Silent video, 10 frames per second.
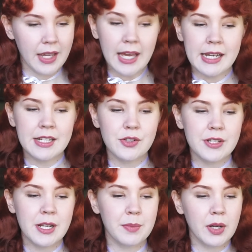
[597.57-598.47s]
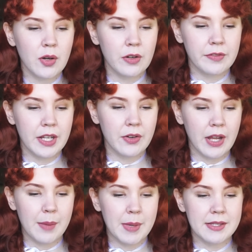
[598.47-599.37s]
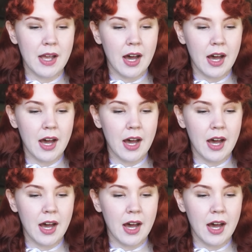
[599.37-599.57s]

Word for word: An interesting book or video game is